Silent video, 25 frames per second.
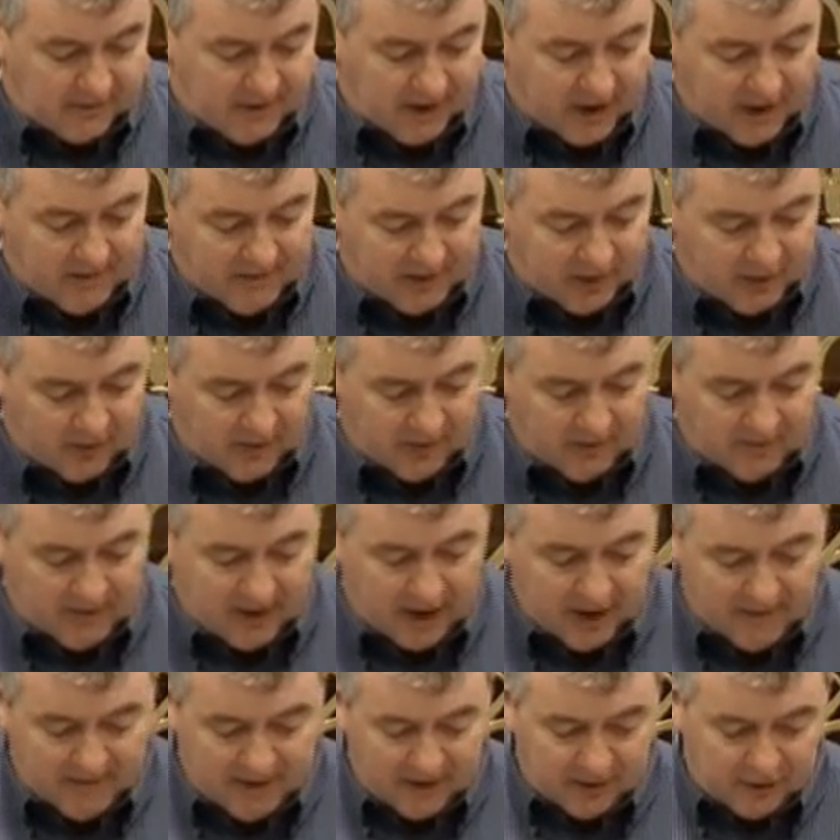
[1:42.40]

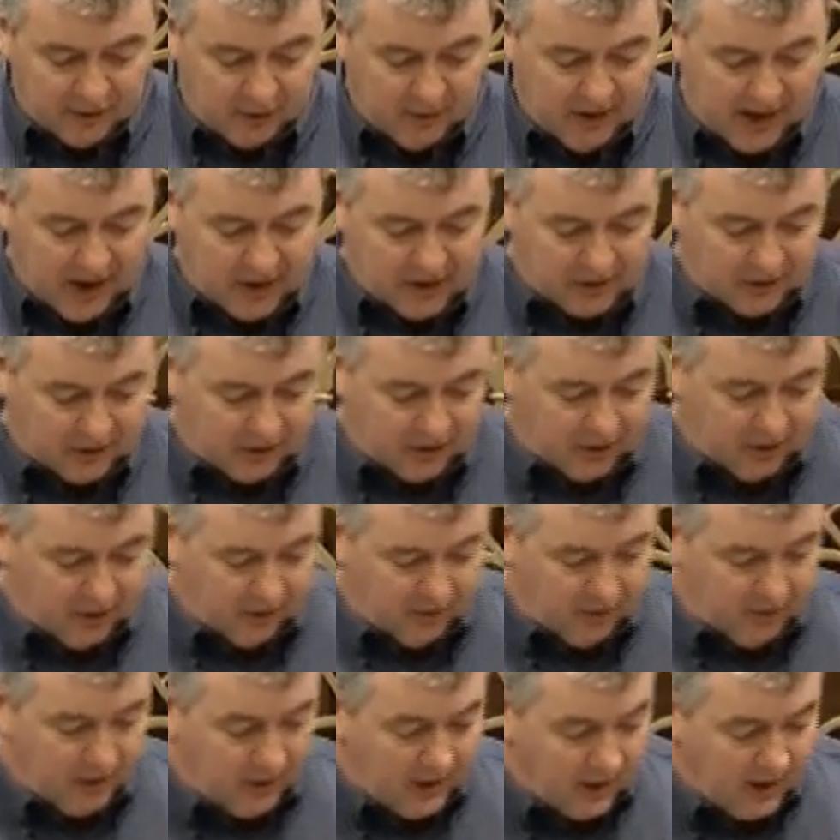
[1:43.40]
parliamentary question to
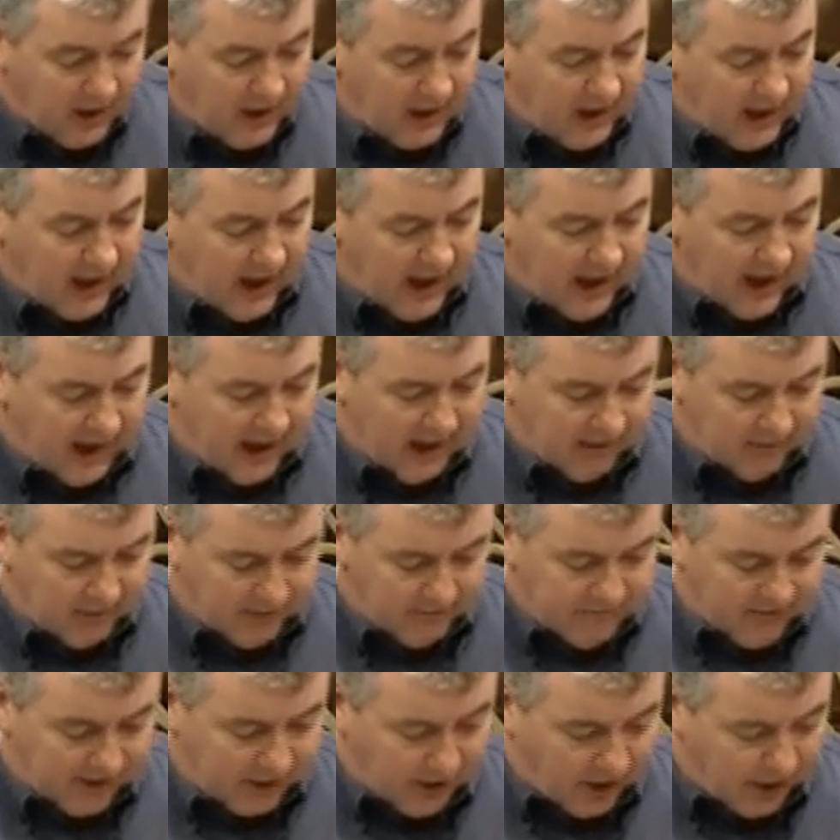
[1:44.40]
you to
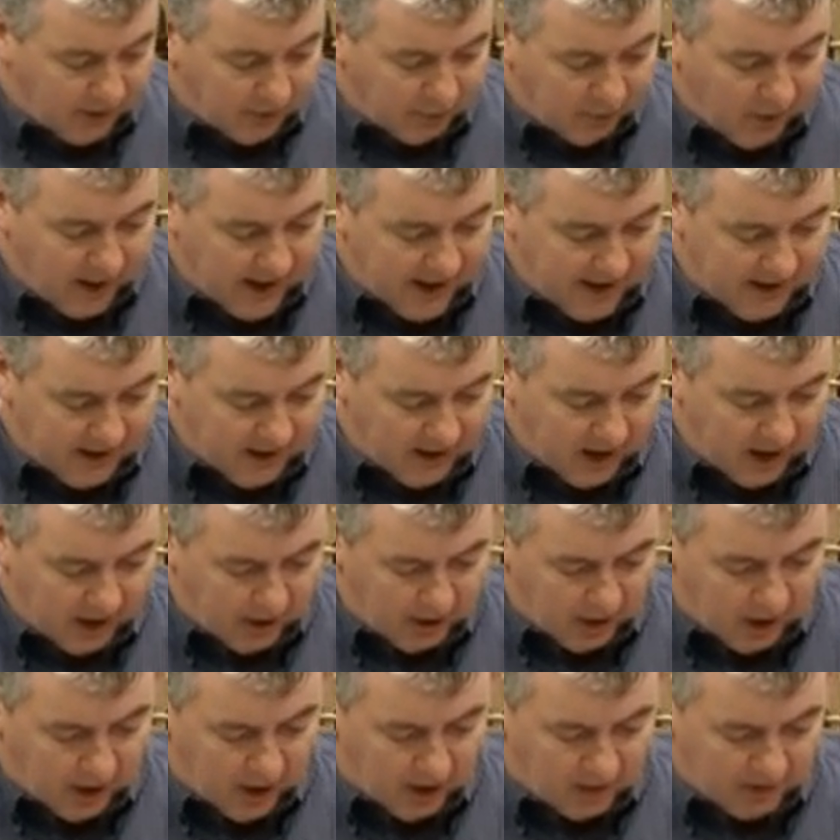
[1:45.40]
figure out why our
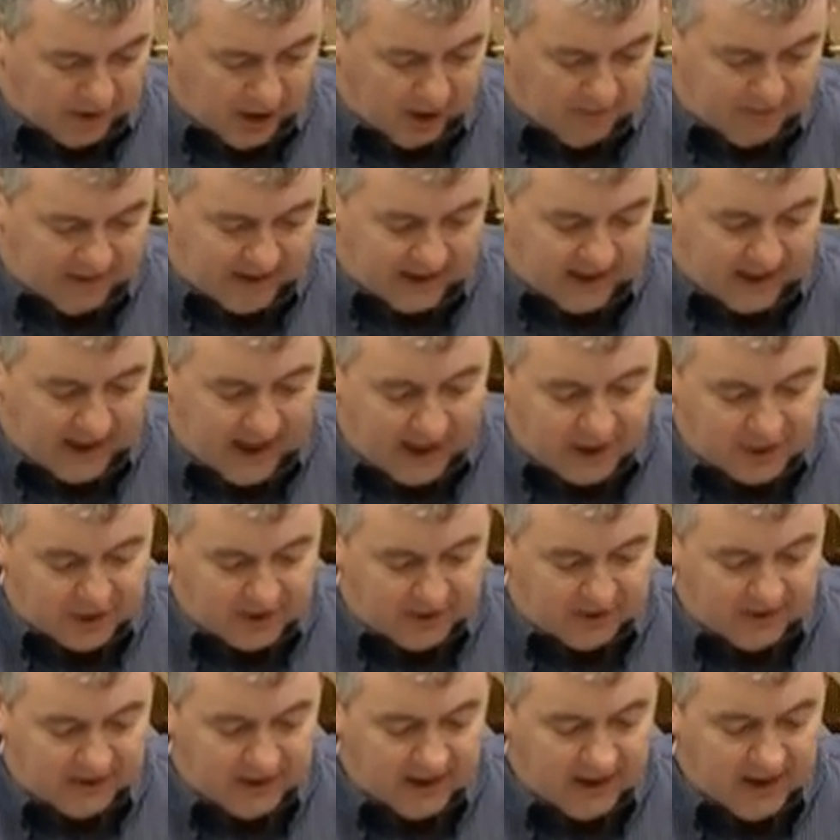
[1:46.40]
calls were not being
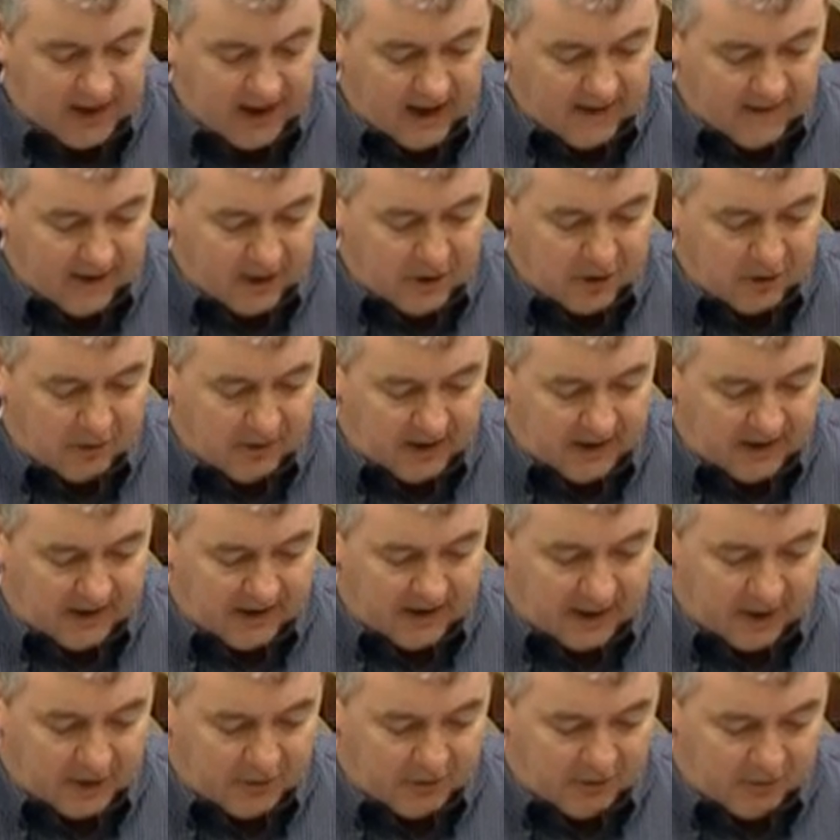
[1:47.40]
answered, and this is when
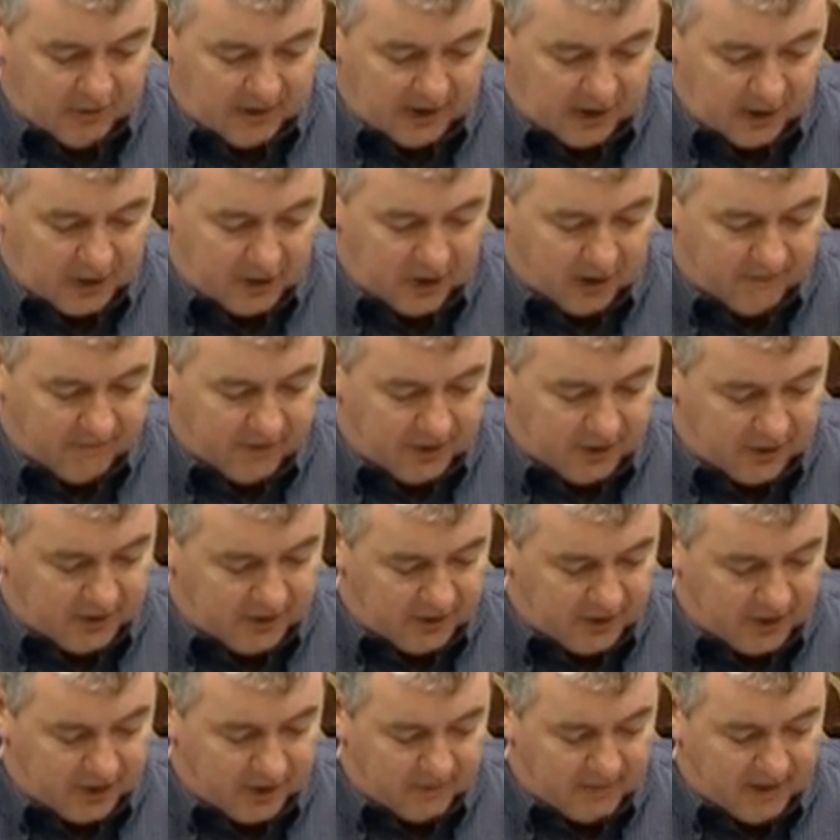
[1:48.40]
we
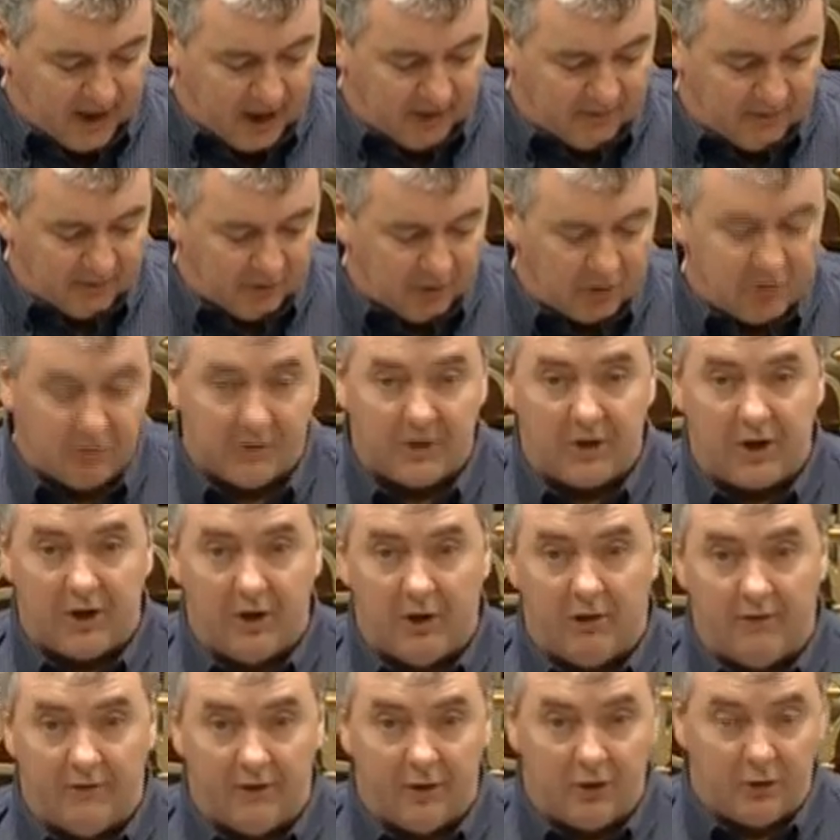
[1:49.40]
discovered your department was switching
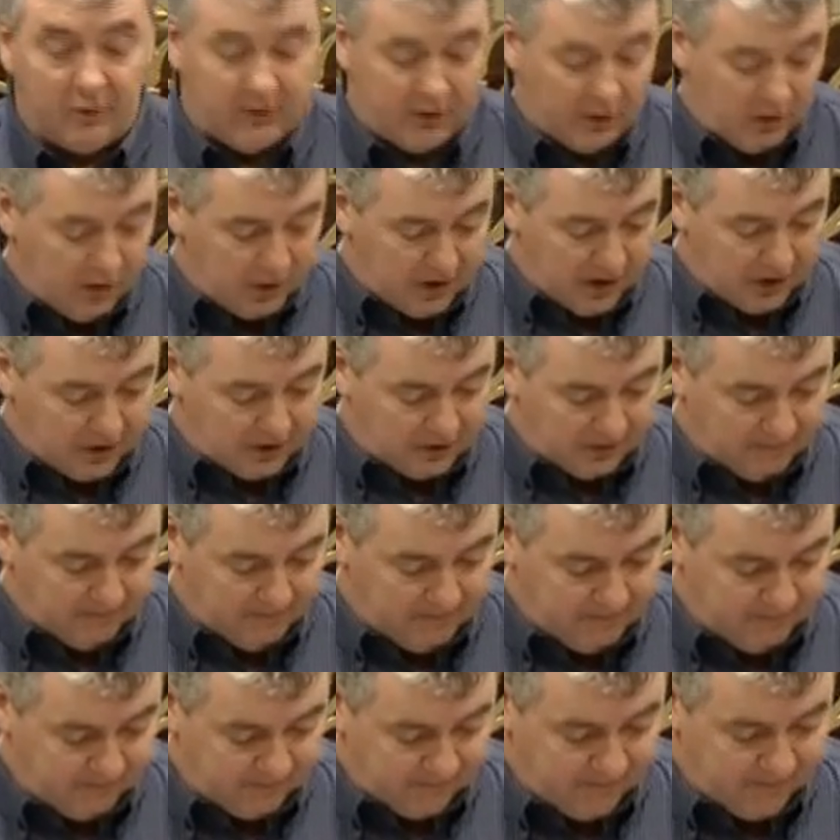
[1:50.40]
over to a new system.
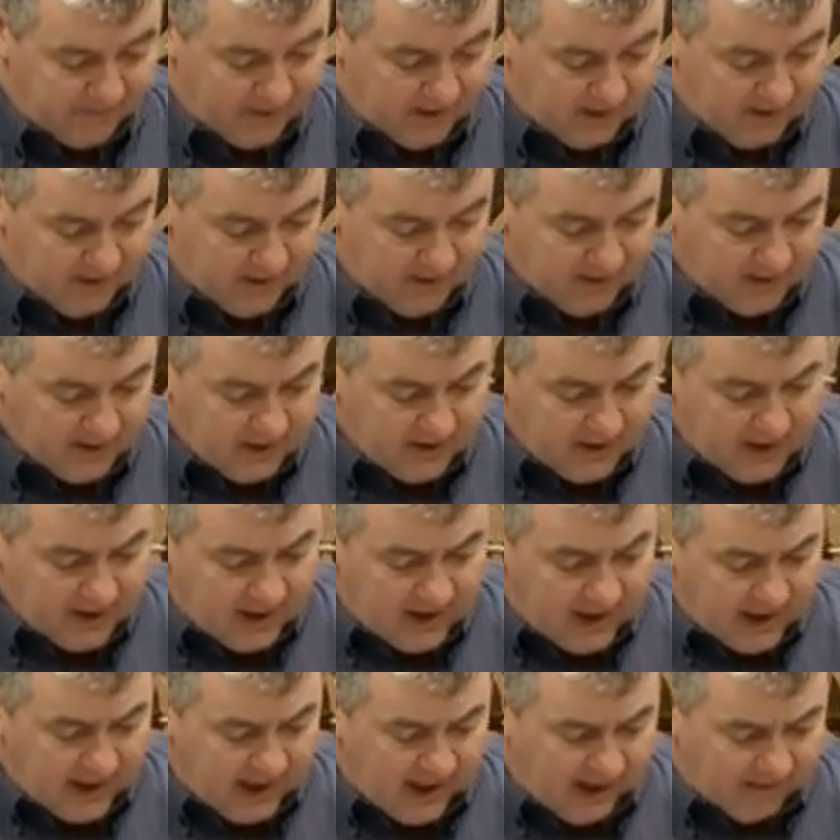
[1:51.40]

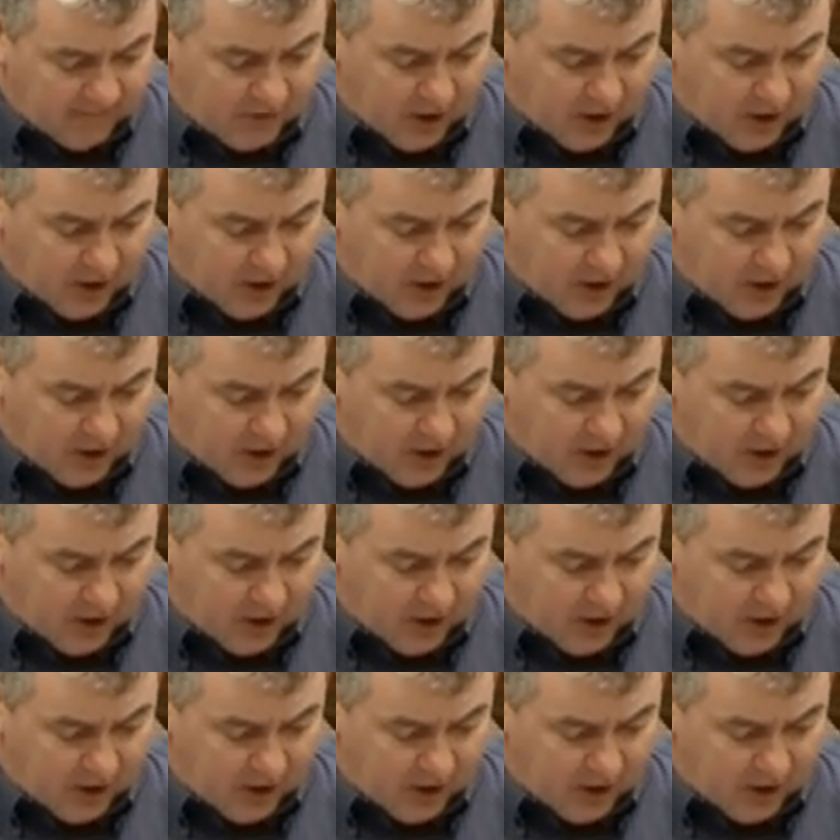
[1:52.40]
I have